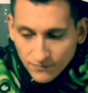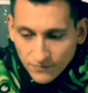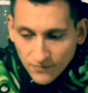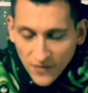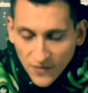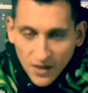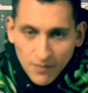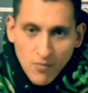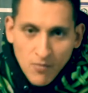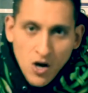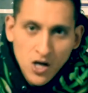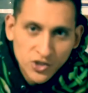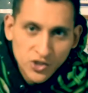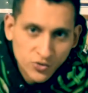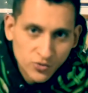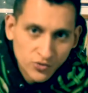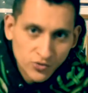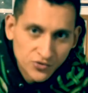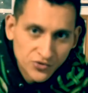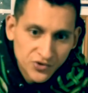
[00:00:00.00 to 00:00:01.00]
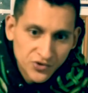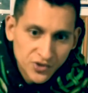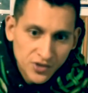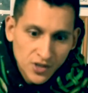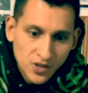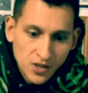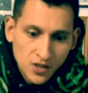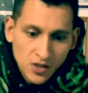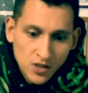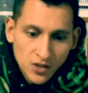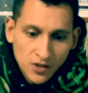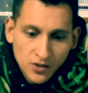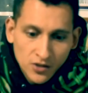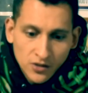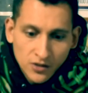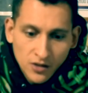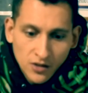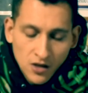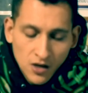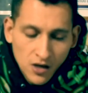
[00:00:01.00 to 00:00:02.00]
like modules,
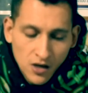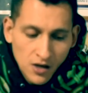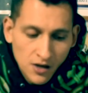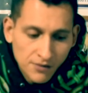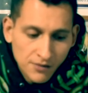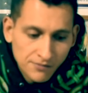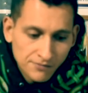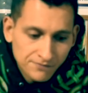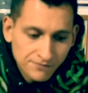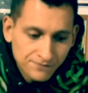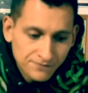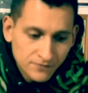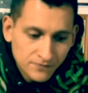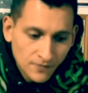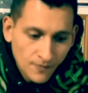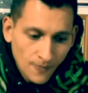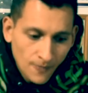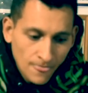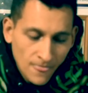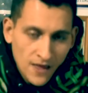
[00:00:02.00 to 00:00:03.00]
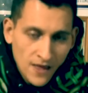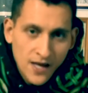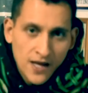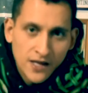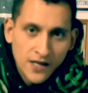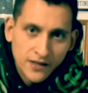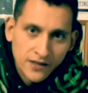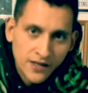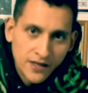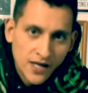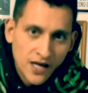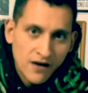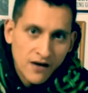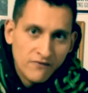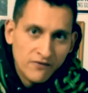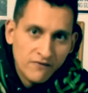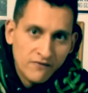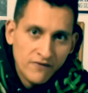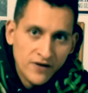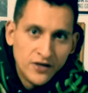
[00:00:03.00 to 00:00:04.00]
um, they have the
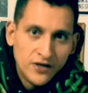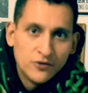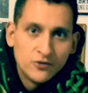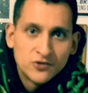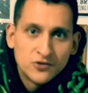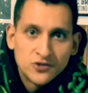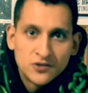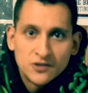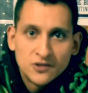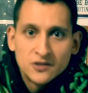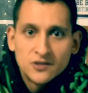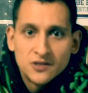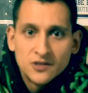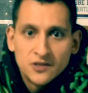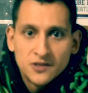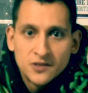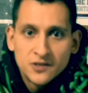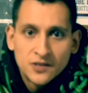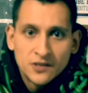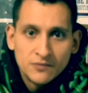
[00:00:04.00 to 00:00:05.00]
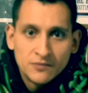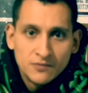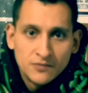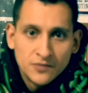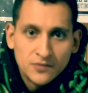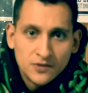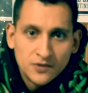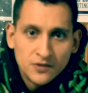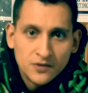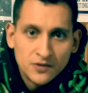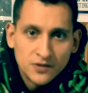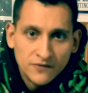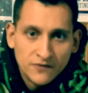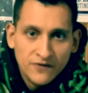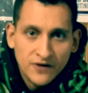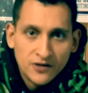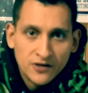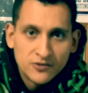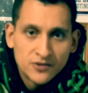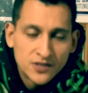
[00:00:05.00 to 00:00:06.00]
VANOS system, the
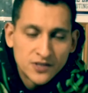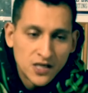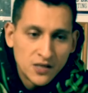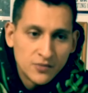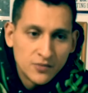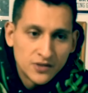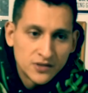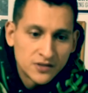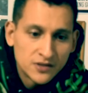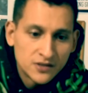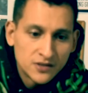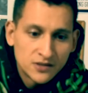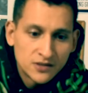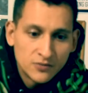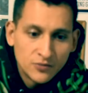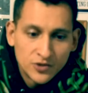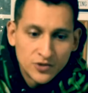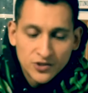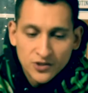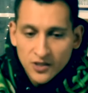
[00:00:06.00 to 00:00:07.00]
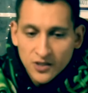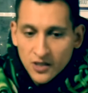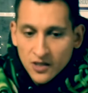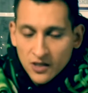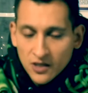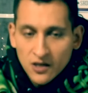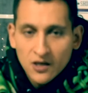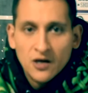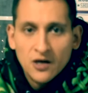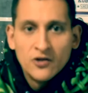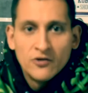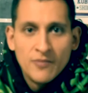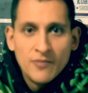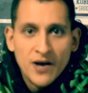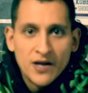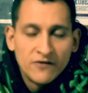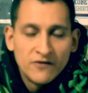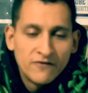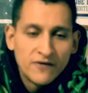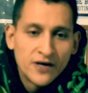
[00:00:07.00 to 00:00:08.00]
VANOS timing system, which other
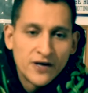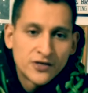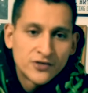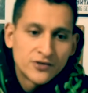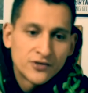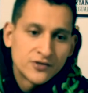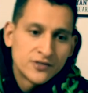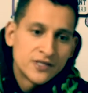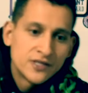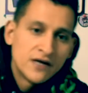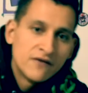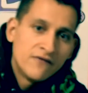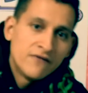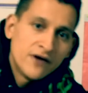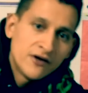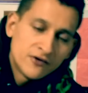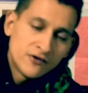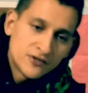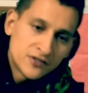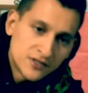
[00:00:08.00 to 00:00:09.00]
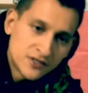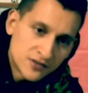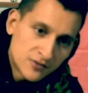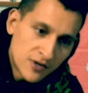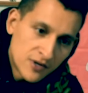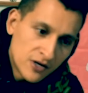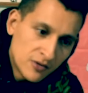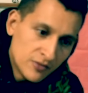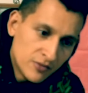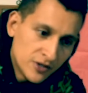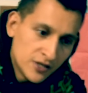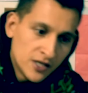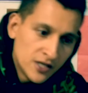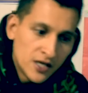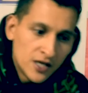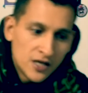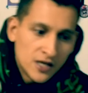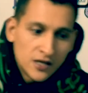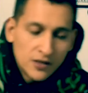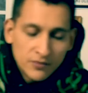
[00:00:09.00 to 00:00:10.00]
manufacturers have VANOS as well, but
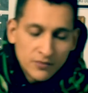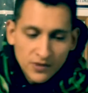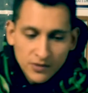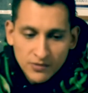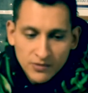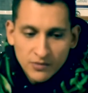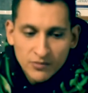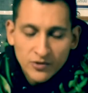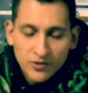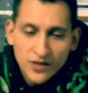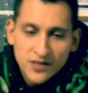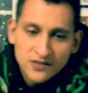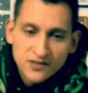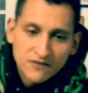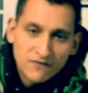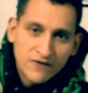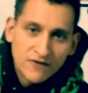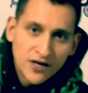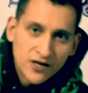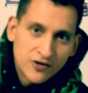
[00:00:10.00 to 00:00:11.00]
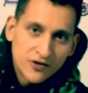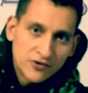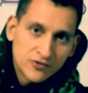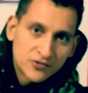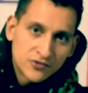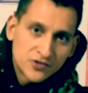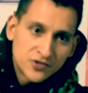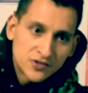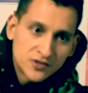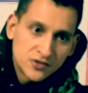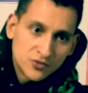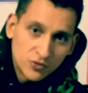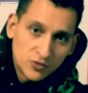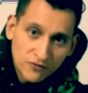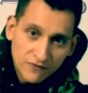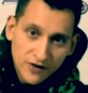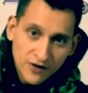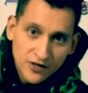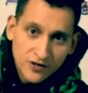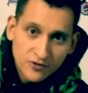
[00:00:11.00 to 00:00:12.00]
B M W has the VANOS, dual
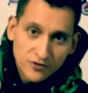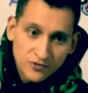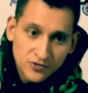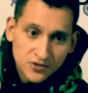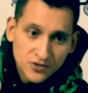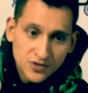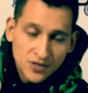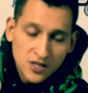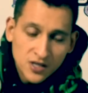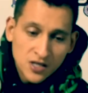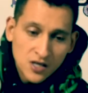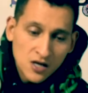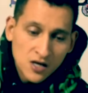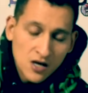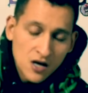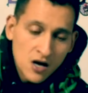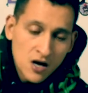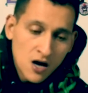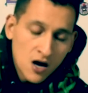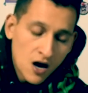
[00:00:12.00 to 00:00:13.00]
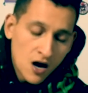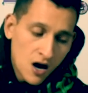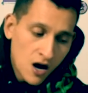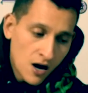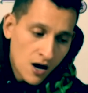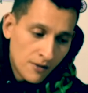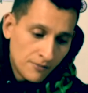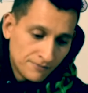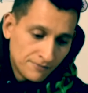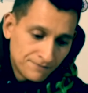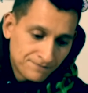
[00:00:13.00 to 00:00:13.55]
VANOS. Um,